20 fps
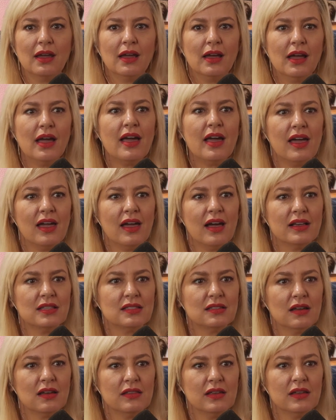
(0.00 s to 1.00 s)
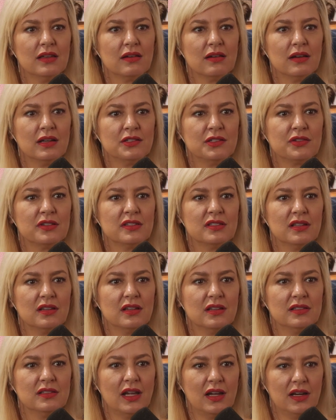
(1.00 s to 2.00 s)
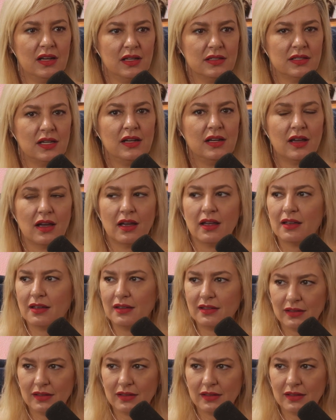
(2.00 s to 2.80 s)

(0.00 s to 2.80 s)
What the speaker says: hey, I saw that you're interested in dating Tina.